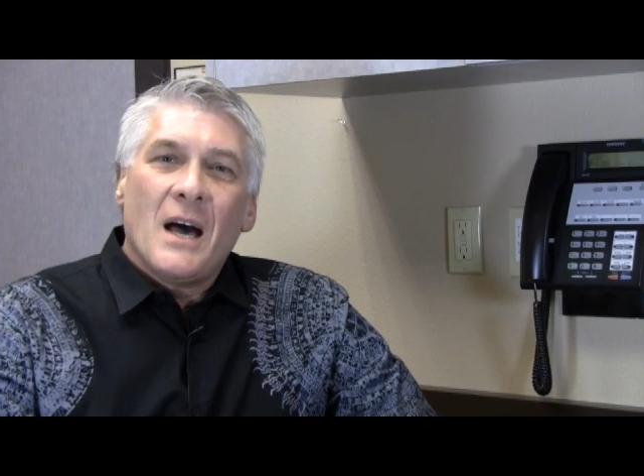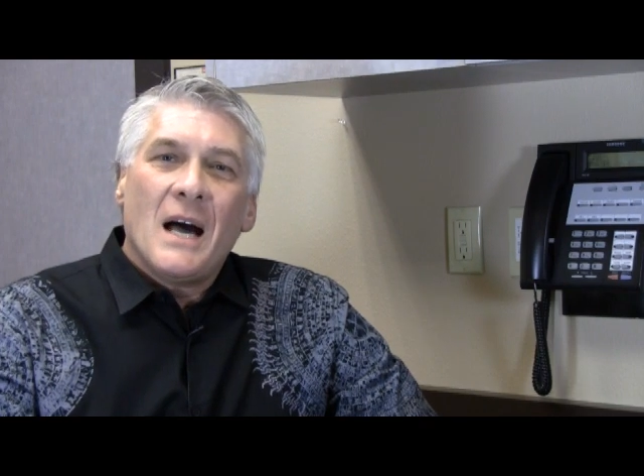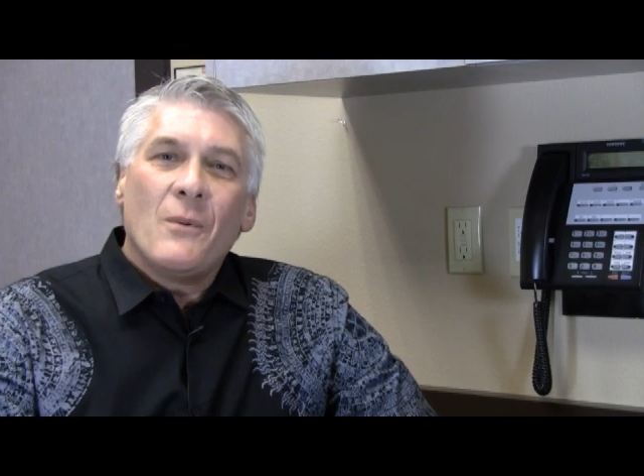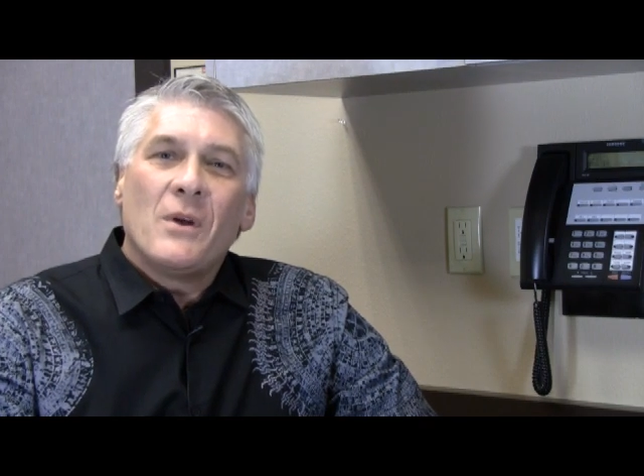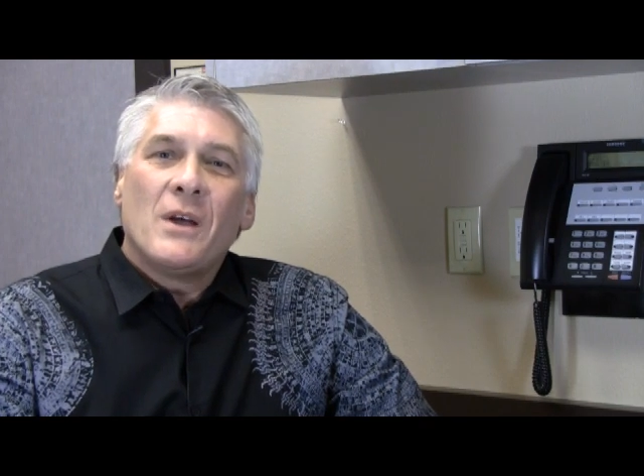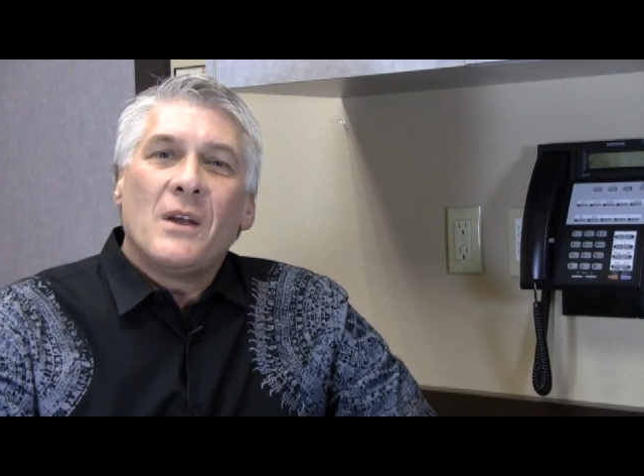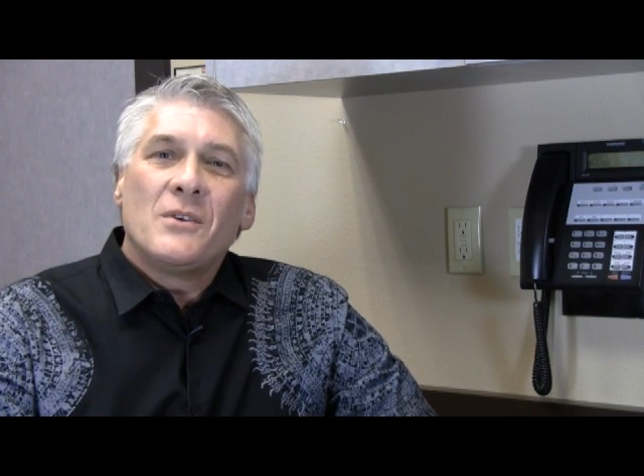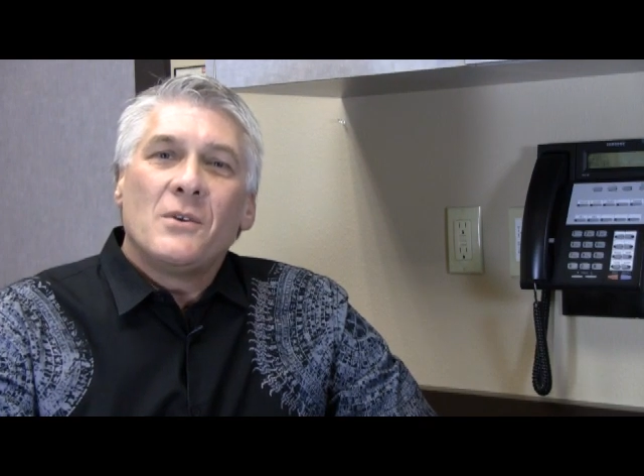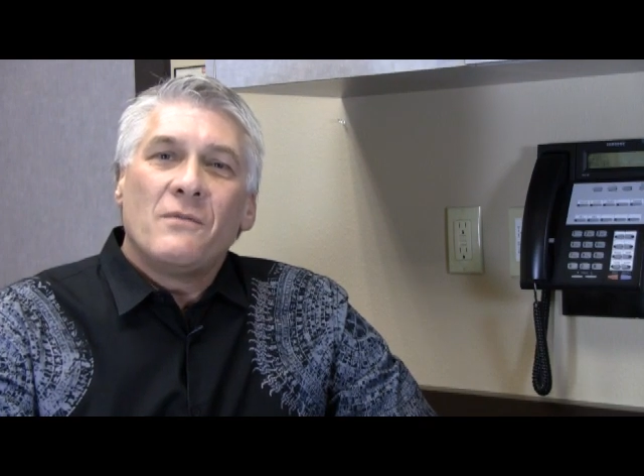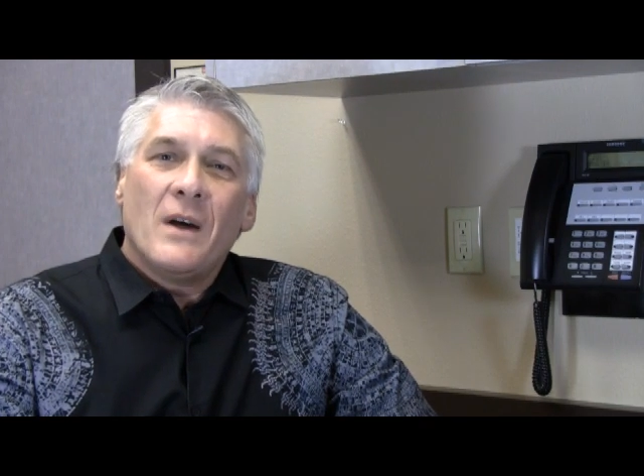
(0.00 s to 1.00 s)
I went on to
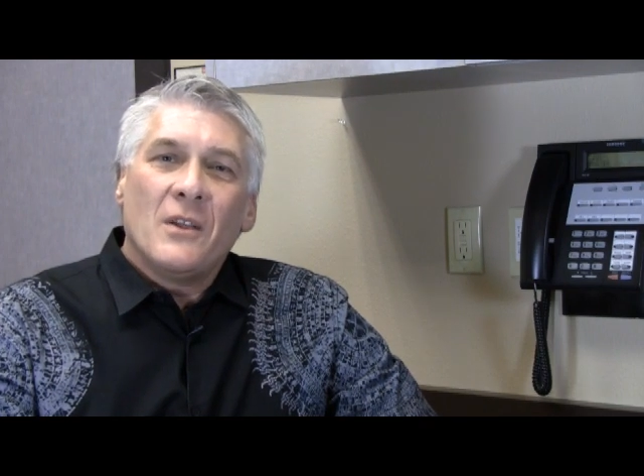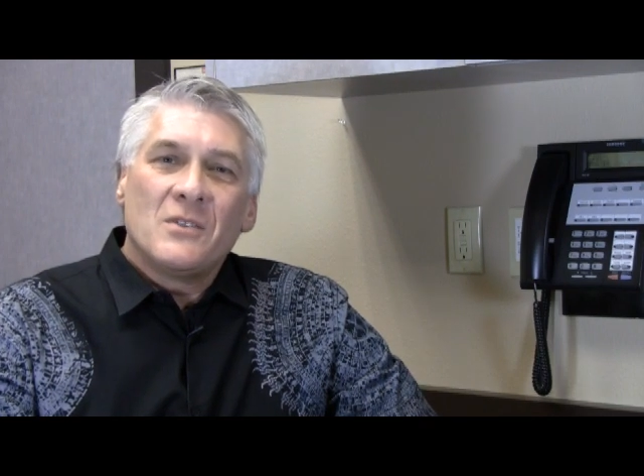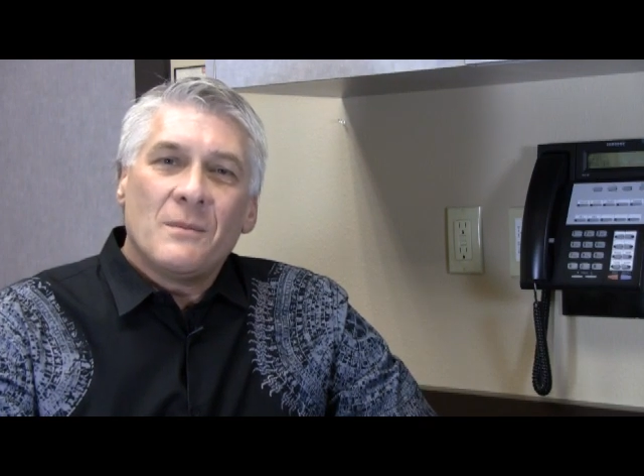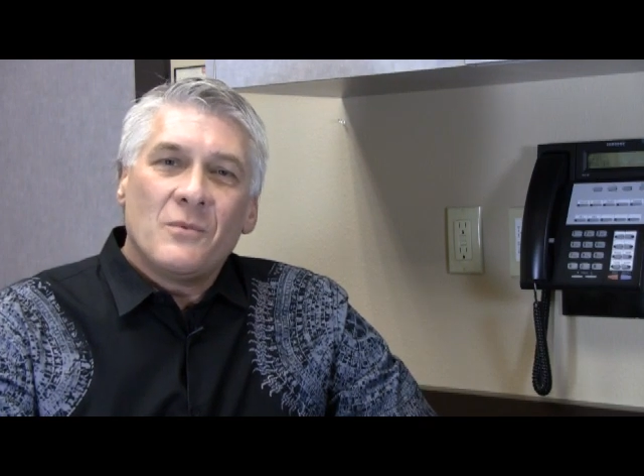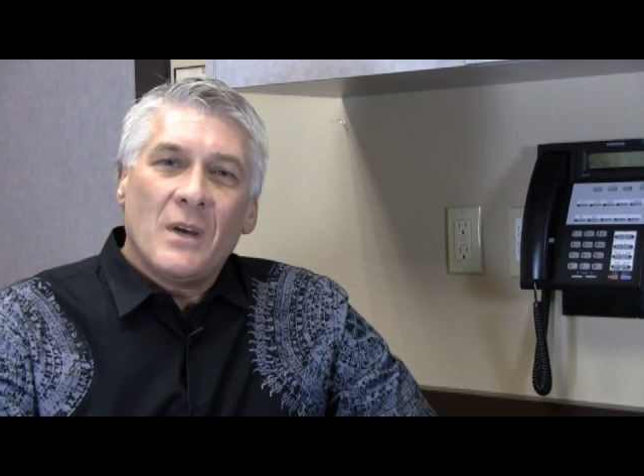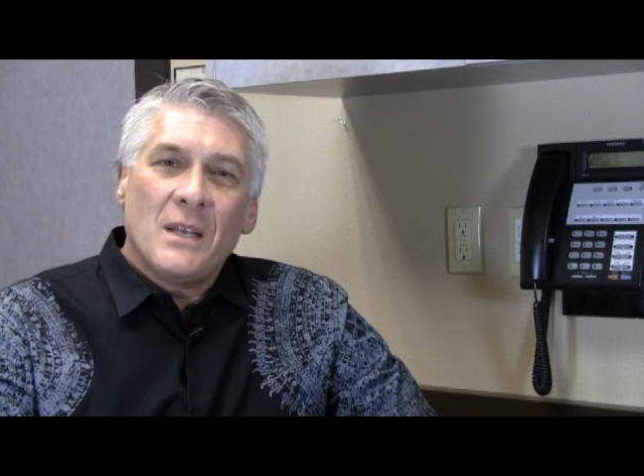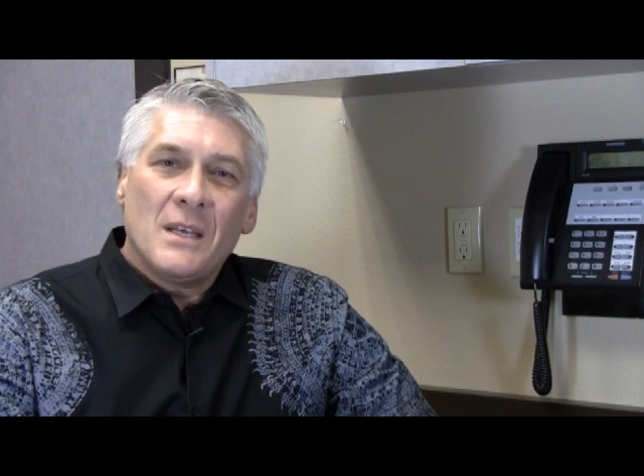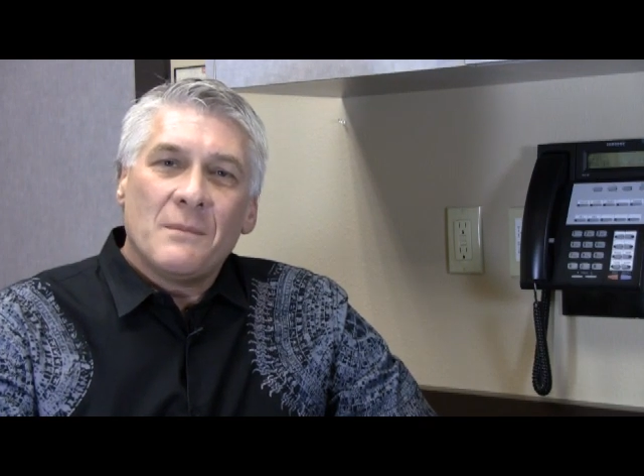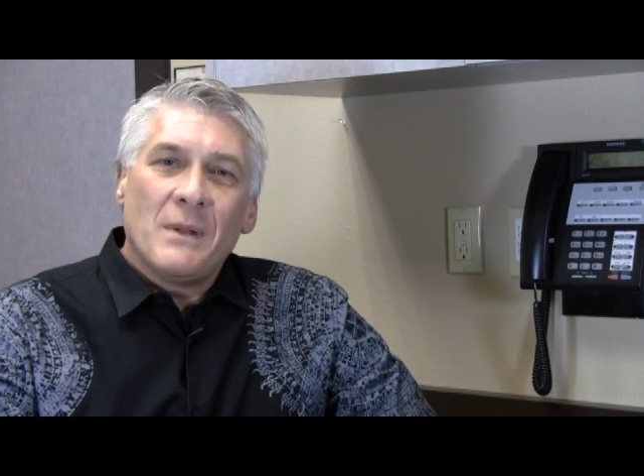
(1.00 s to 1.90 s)
do fellowship training in